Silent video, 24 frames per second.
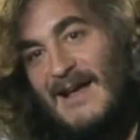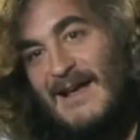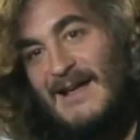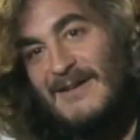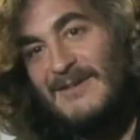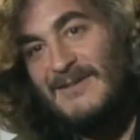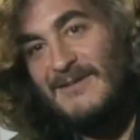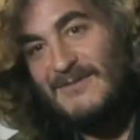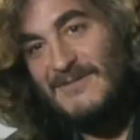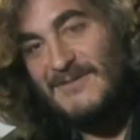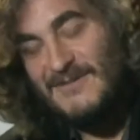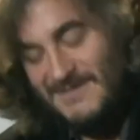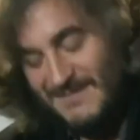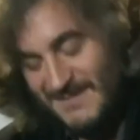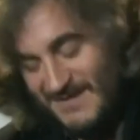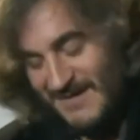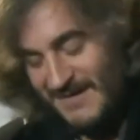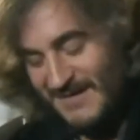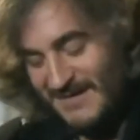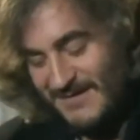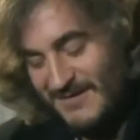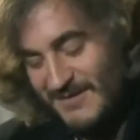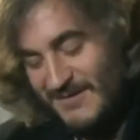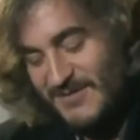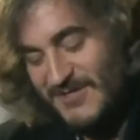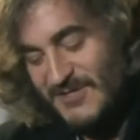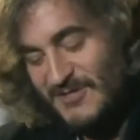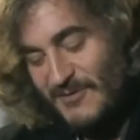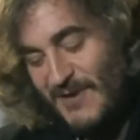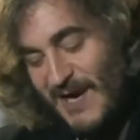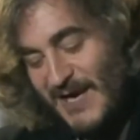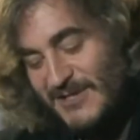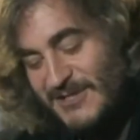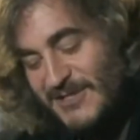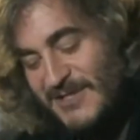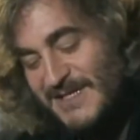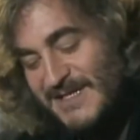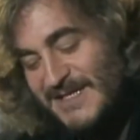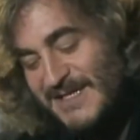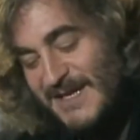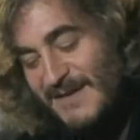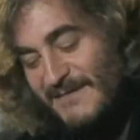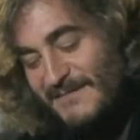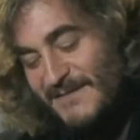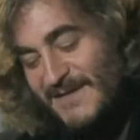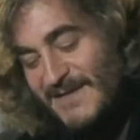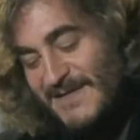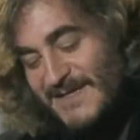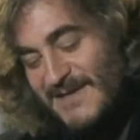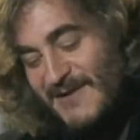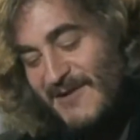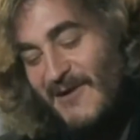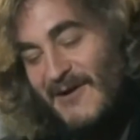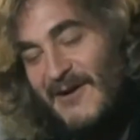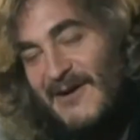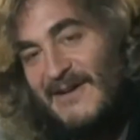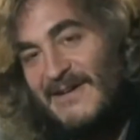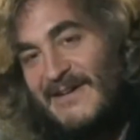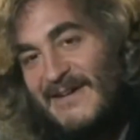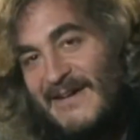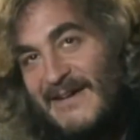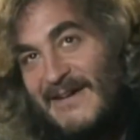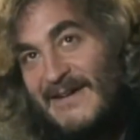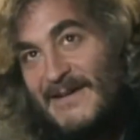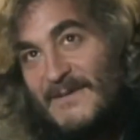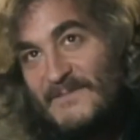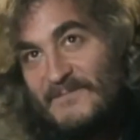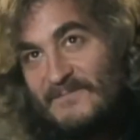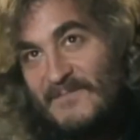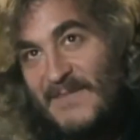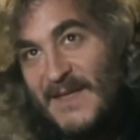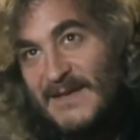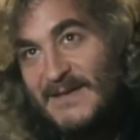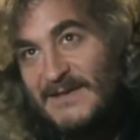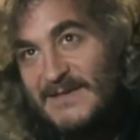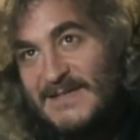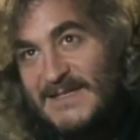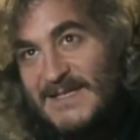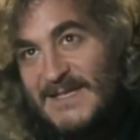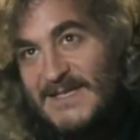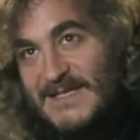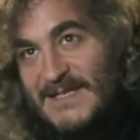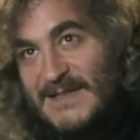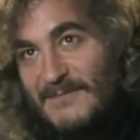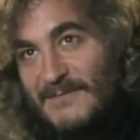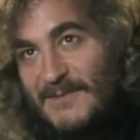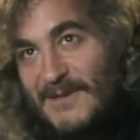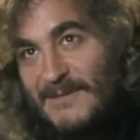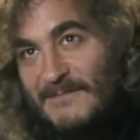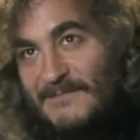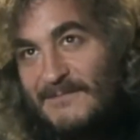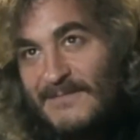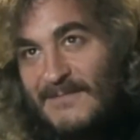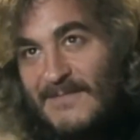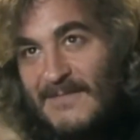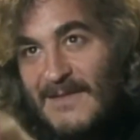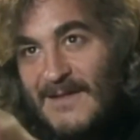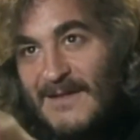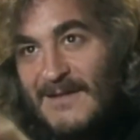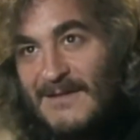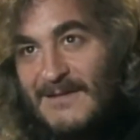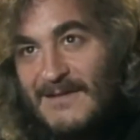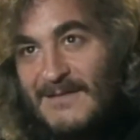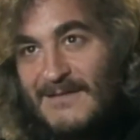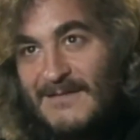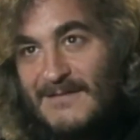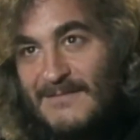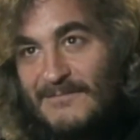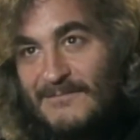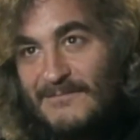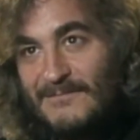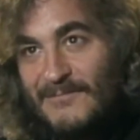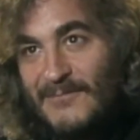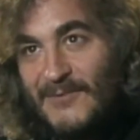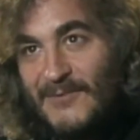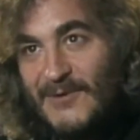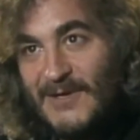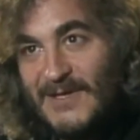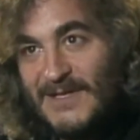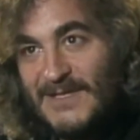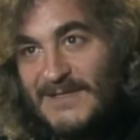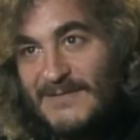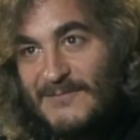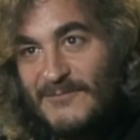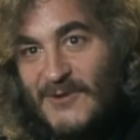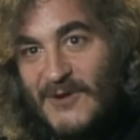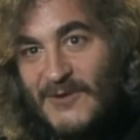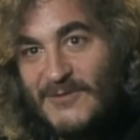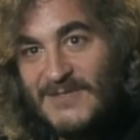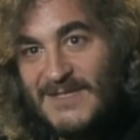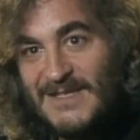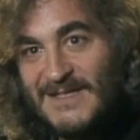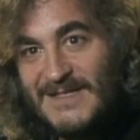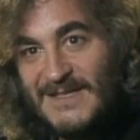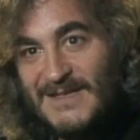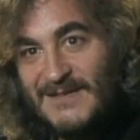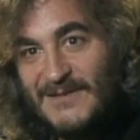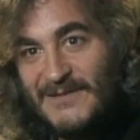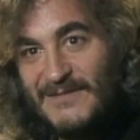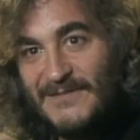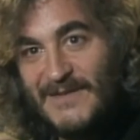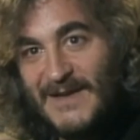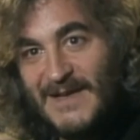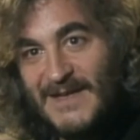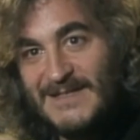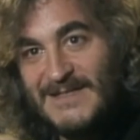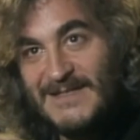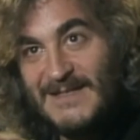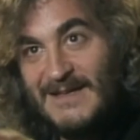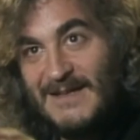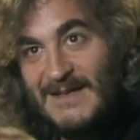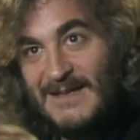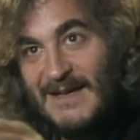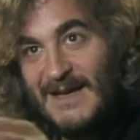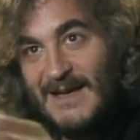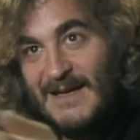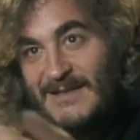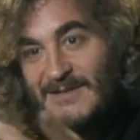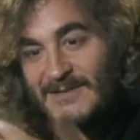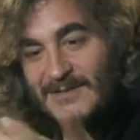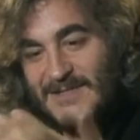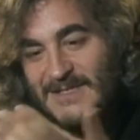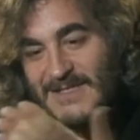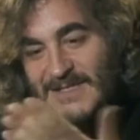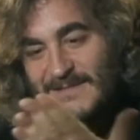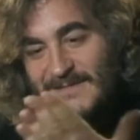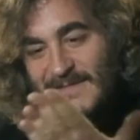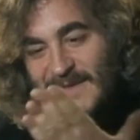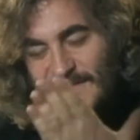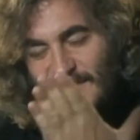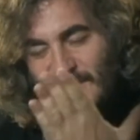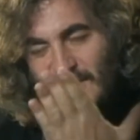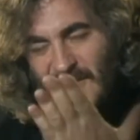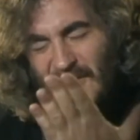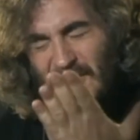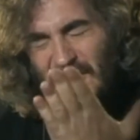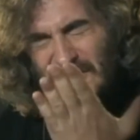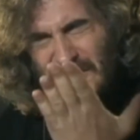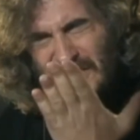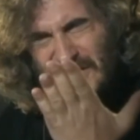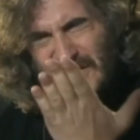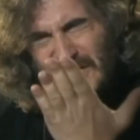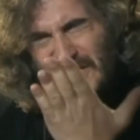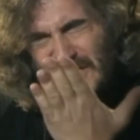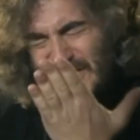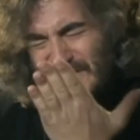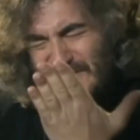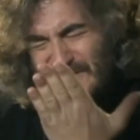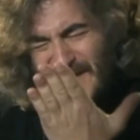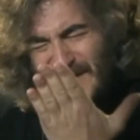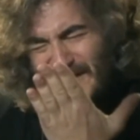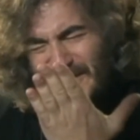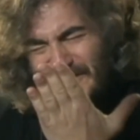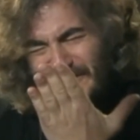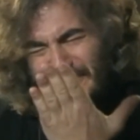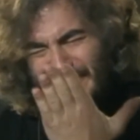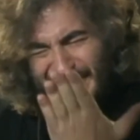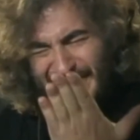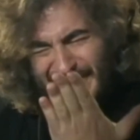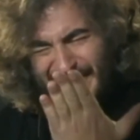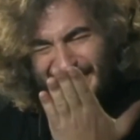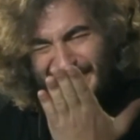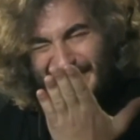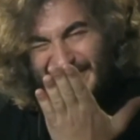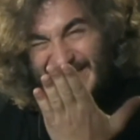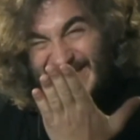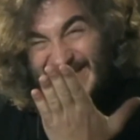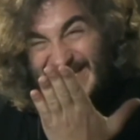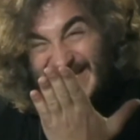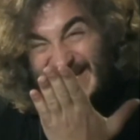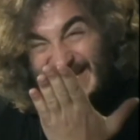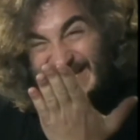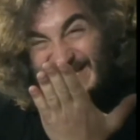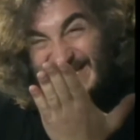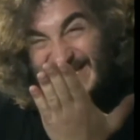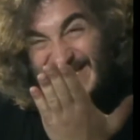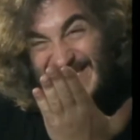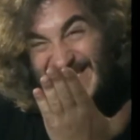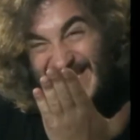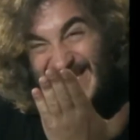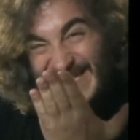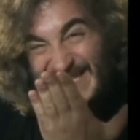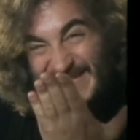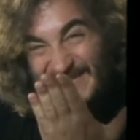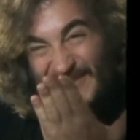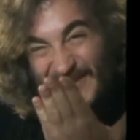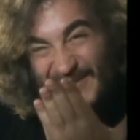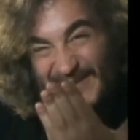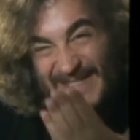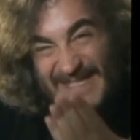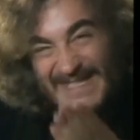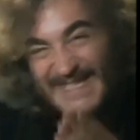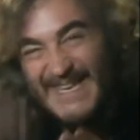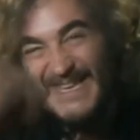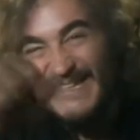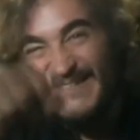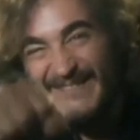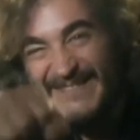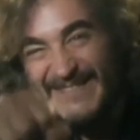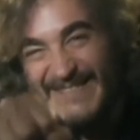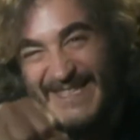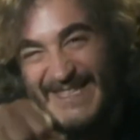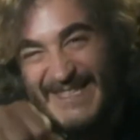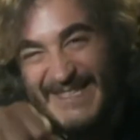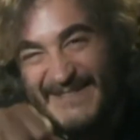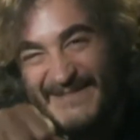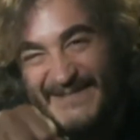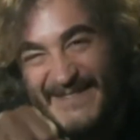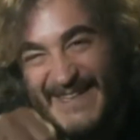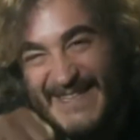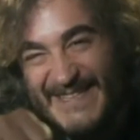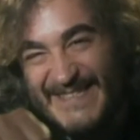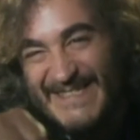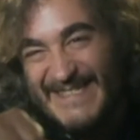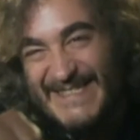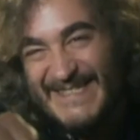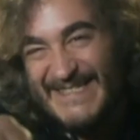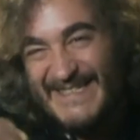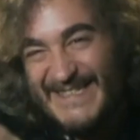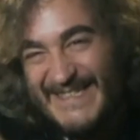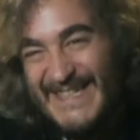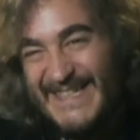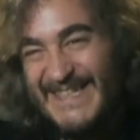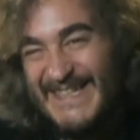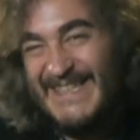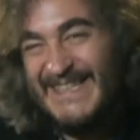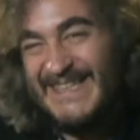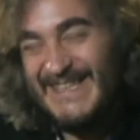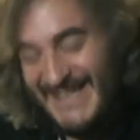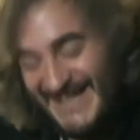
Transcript: and you'd, you'd scratch and sniff this card and you'd see somebody twirling some roses in your face and you'd sniff the card and it didn't smell at all like roses and then she'd stick some old sneakers in your face. And,